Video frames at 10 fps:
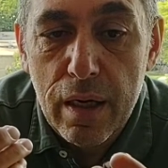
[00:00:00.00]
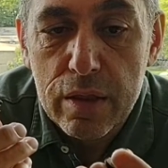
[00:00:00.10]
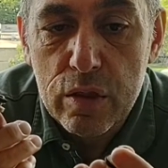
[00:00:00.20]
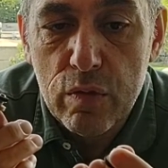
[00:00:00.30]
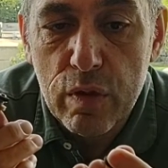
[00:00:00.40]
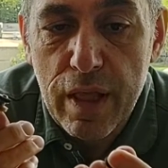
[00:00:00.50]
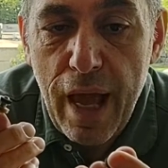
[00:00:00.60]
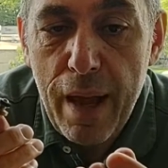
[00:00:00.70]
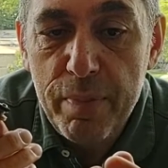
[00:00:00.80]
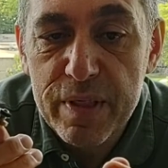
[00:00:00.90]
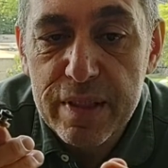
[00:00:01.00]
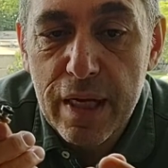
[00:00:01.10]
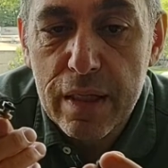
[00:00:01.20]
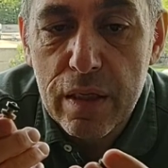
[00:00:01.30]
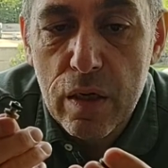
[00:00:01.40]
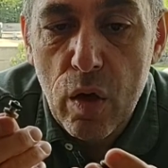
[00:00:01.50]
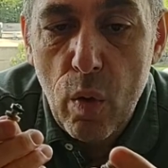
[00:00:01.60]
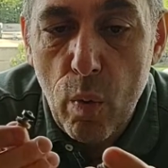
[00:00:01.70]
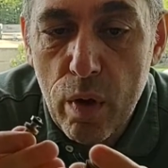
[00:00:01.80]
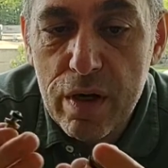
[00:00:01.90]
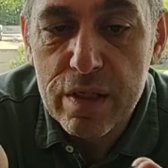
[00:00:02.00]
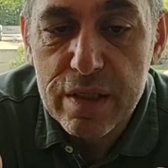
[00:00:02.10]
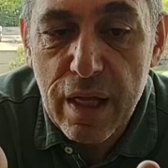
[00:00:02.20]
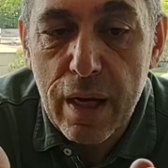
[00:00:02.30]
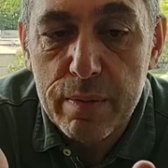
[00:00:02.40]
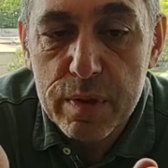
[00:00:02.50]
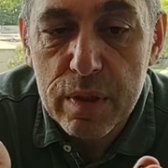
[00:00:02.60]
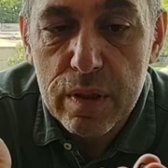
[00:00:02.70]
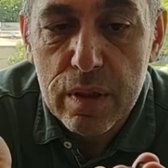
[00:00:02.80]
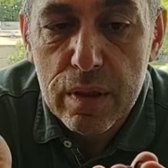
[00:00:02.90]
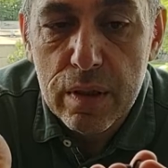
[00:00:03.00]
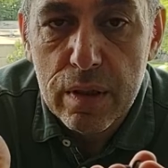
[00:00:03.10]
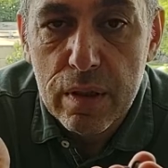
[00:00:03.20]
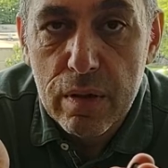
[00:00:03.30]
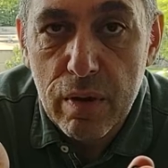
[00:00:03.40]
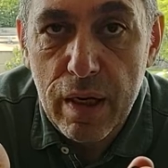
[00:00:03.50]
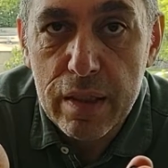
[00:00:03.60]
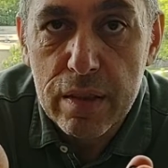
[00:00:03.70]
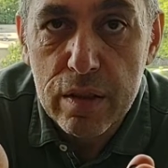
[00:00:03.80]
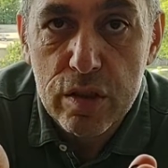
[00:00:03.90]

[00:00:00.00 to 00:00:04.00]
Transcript: So what happens, that water stops, right?